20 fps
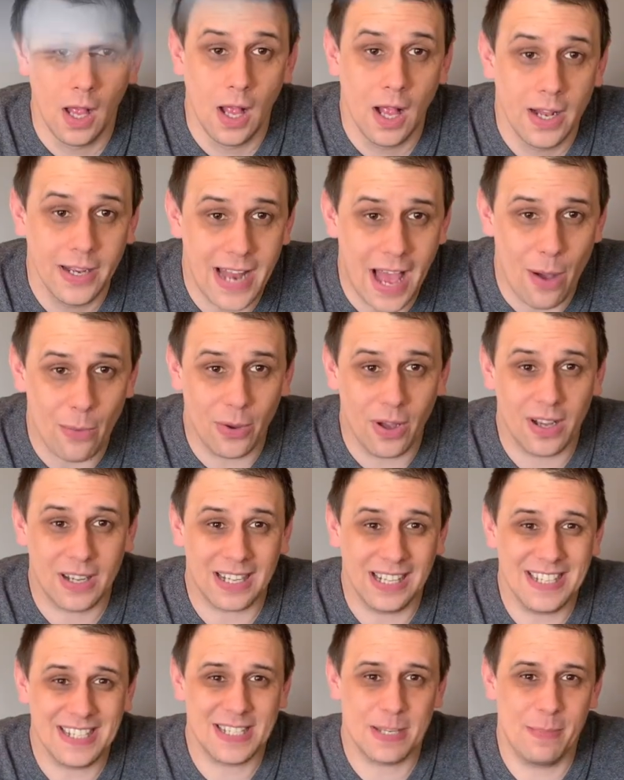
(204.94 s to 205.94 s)
Now,
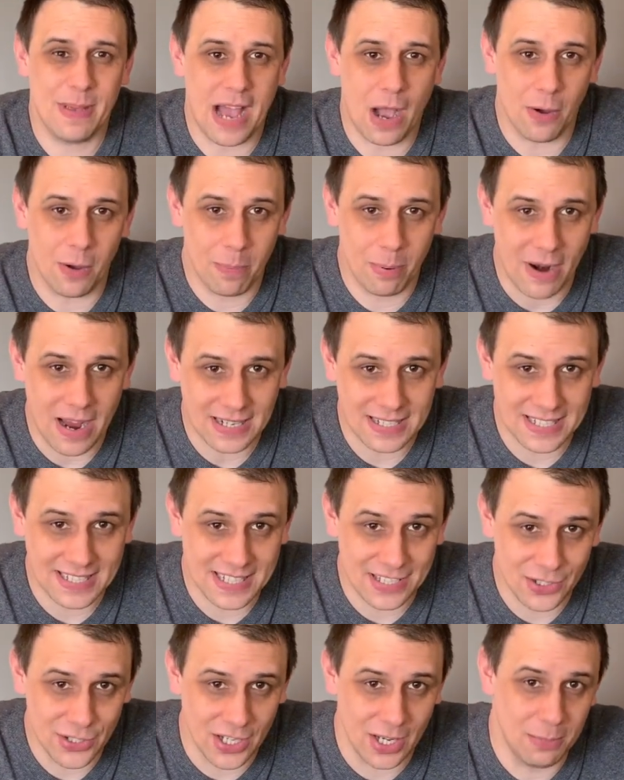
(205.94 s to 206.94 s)
Clint's a bit out of practice in
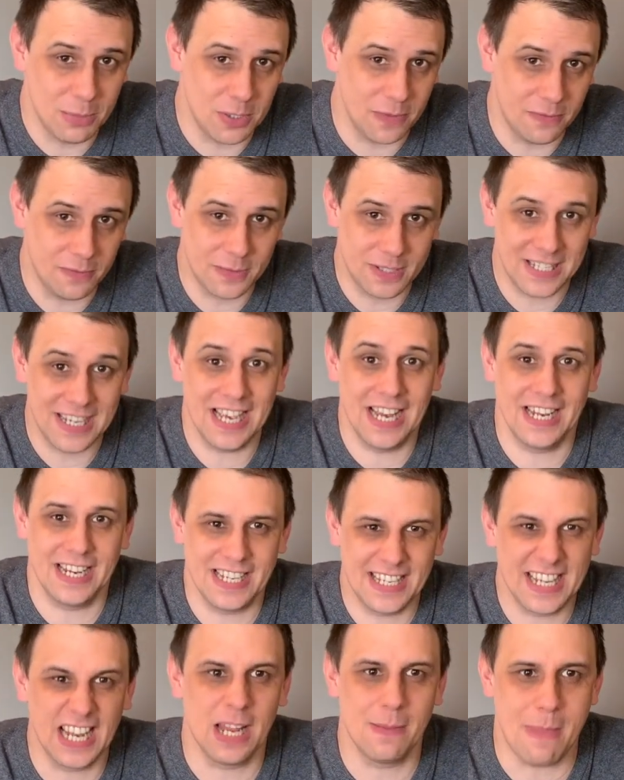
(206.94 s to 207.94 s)
terms of scaling
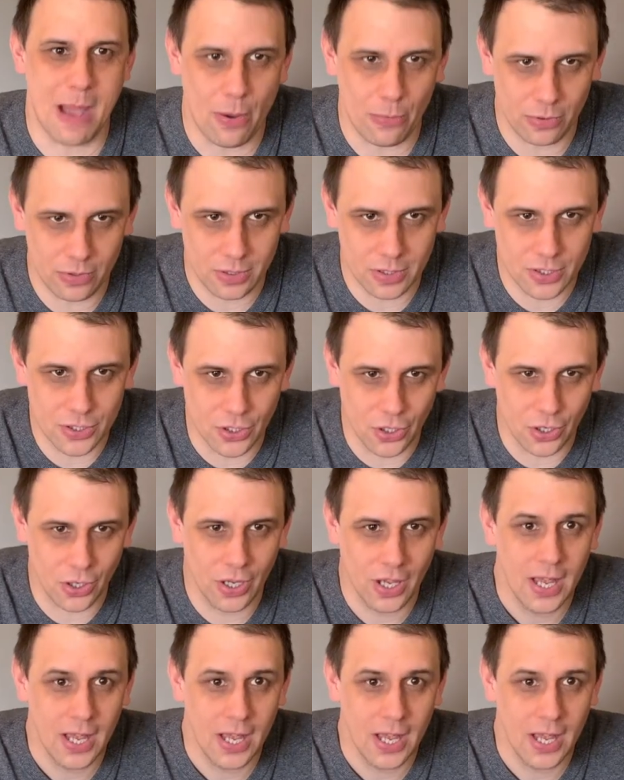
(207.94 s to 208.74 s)
killer mountains, so